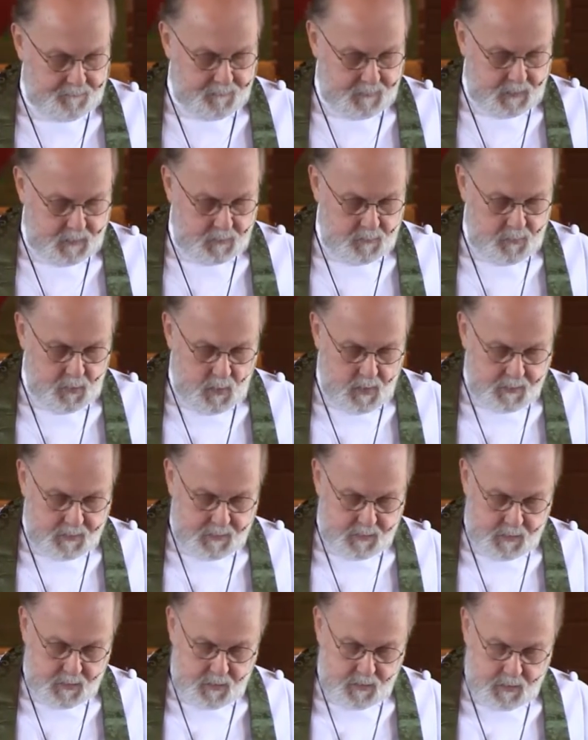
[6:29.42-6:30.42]
It's important,
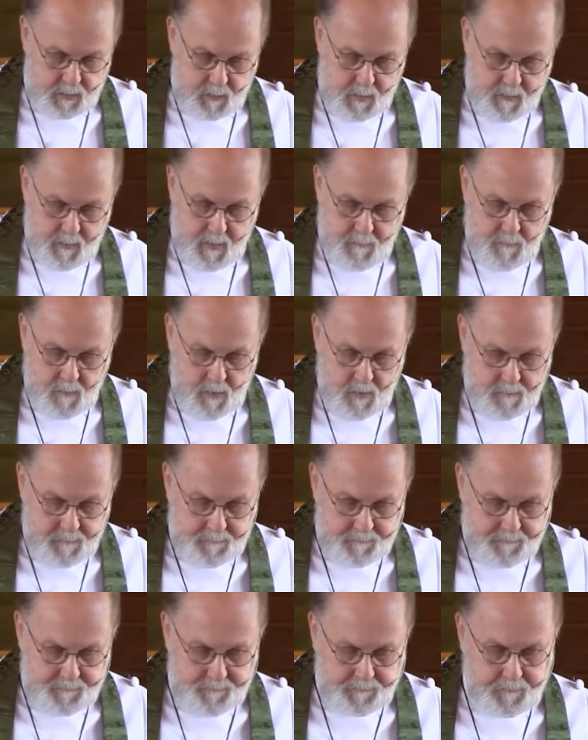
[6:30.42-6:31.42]
too, to remember
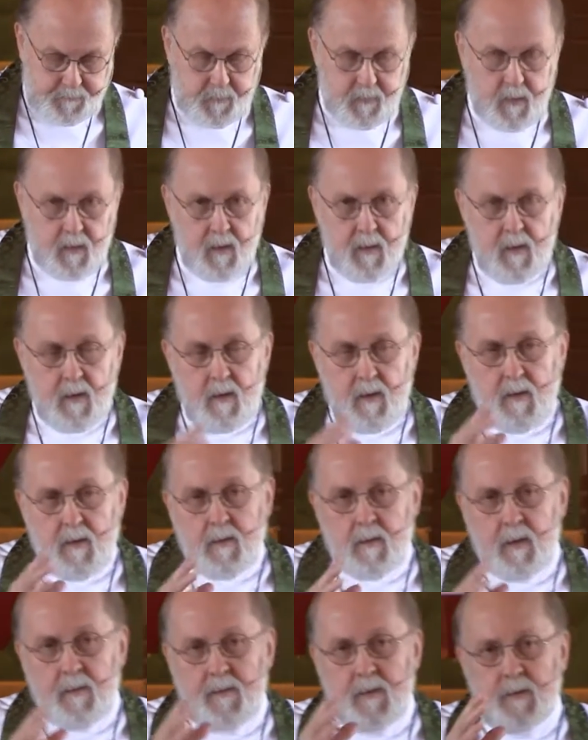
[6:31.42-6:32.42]

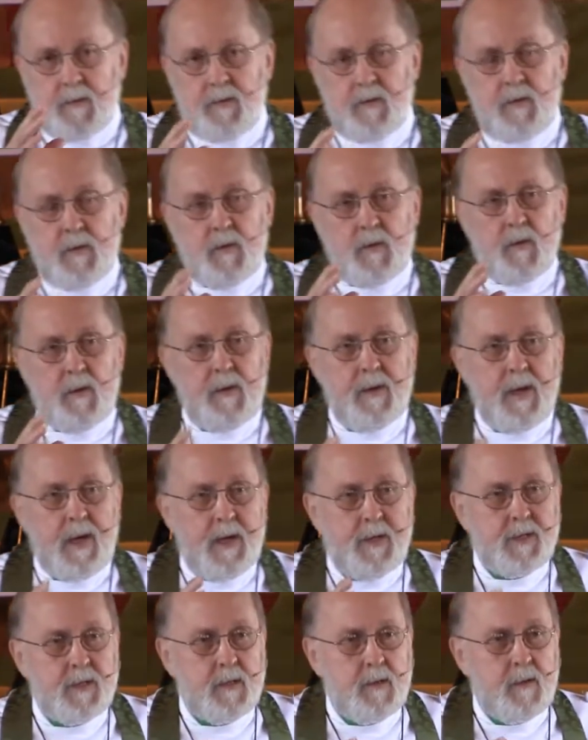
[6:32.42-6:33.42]
that this dual
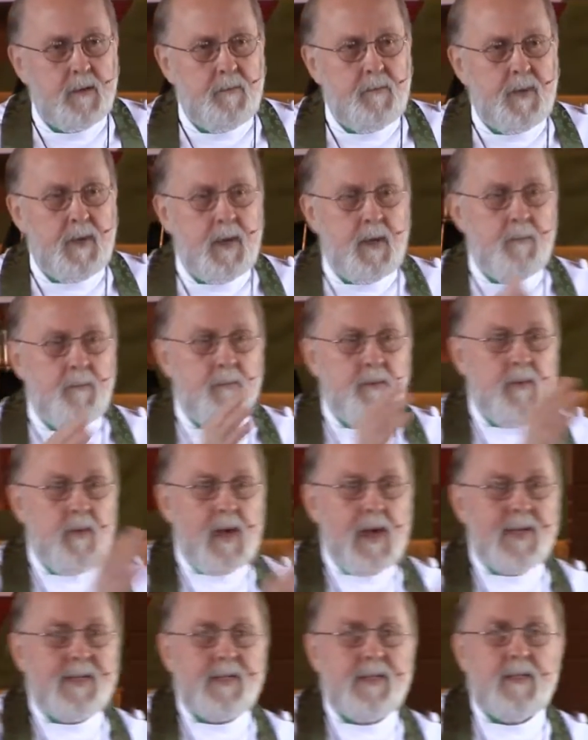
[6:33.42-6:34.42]
nature of being
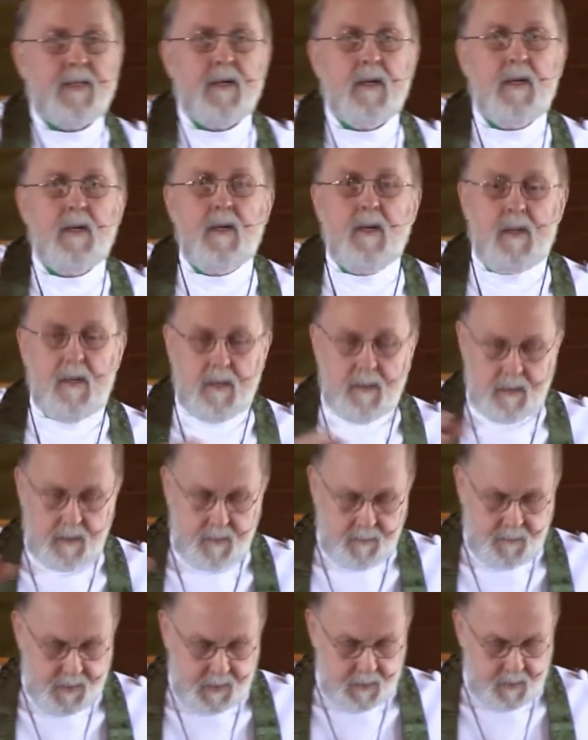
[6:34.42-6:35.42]
blessed to
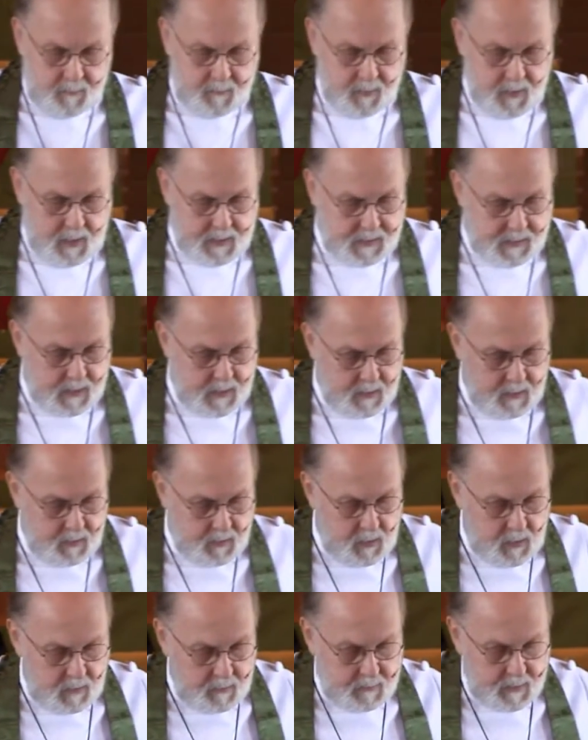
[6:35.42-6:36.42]
be a blessing
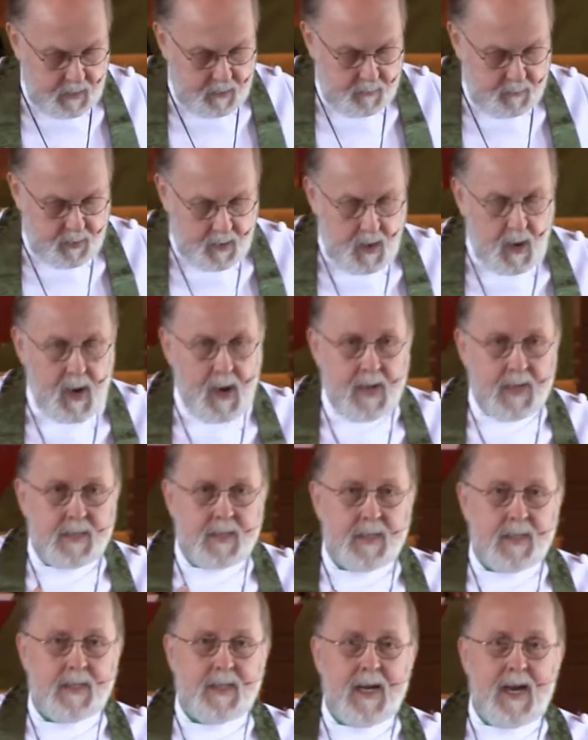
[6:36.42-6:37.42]
clearly implies
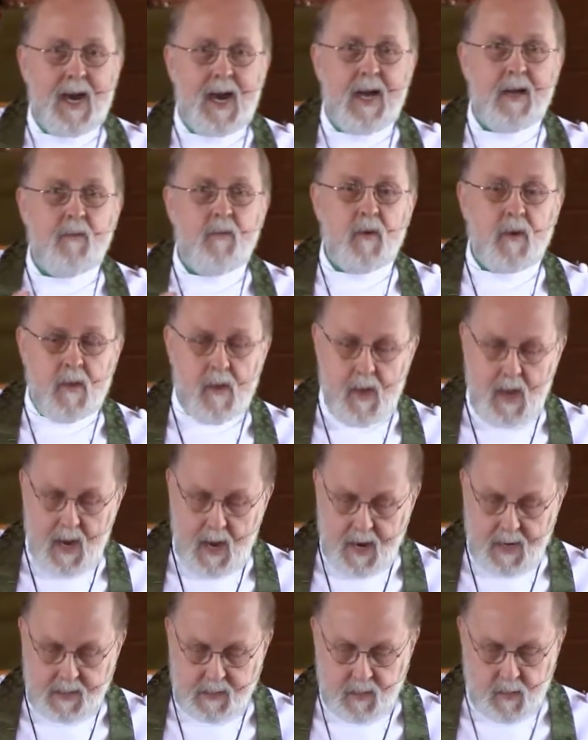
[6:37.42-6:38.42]
that God
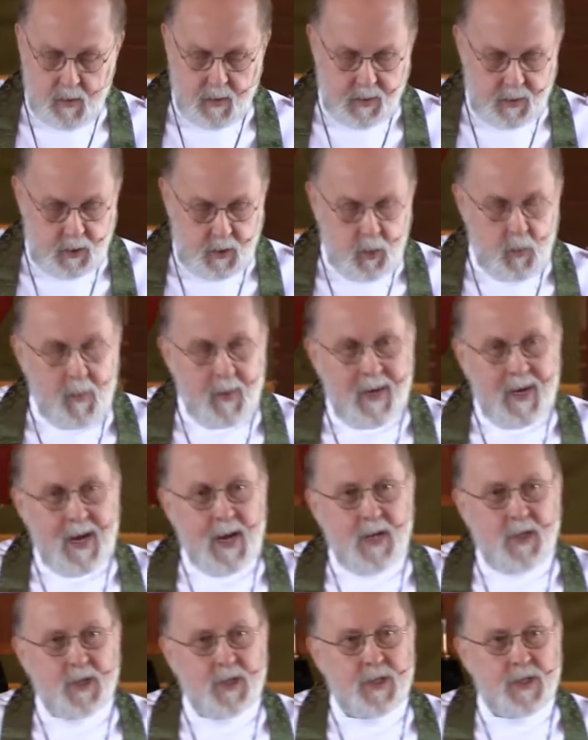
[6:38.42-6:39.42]
relies on human
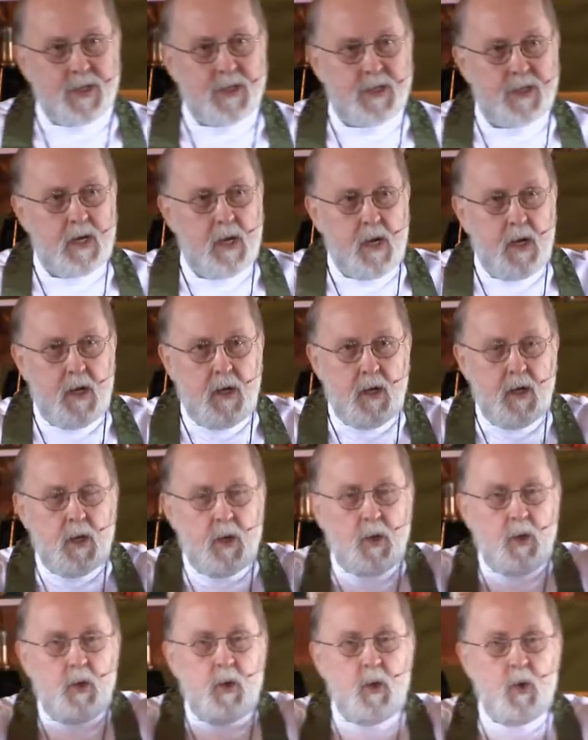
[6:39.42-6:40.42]
agents,
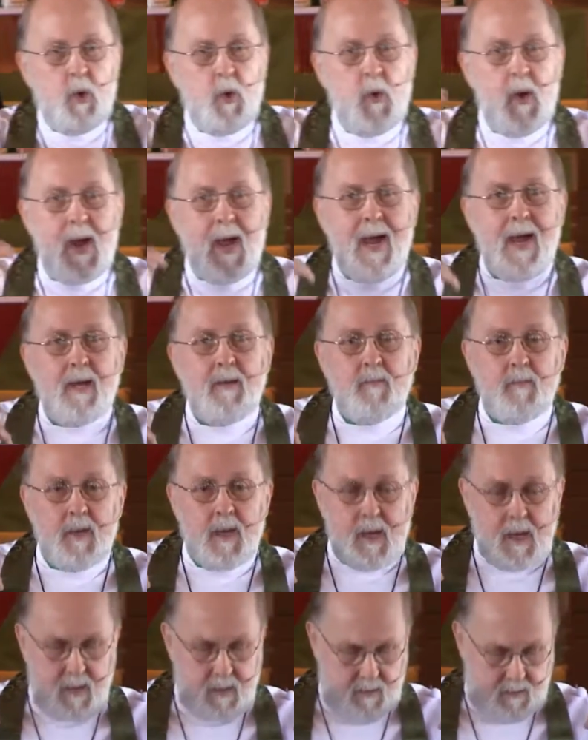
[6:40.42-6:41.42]
you and
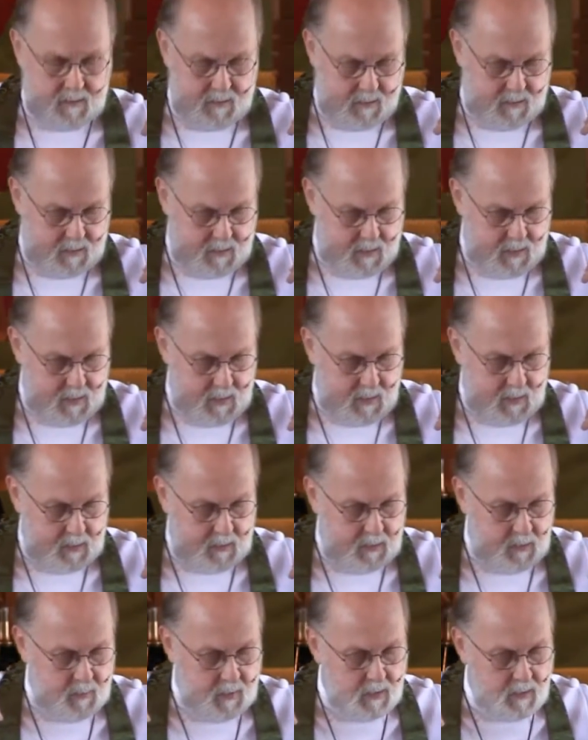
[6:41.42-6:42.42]
me,
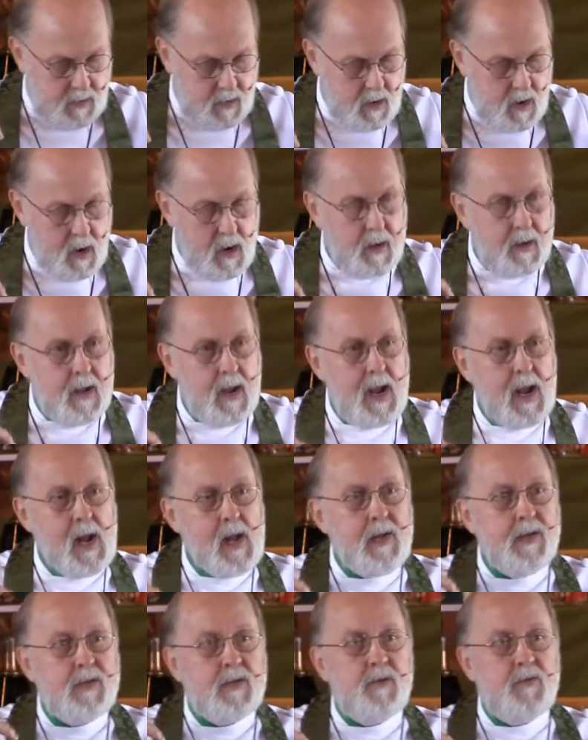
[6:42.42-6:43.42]
to be the heart,
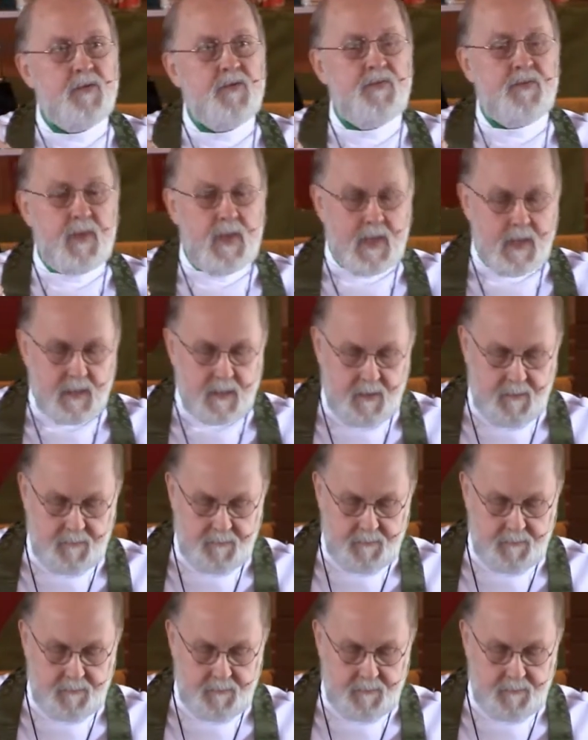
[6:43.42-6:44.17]
hands, and feet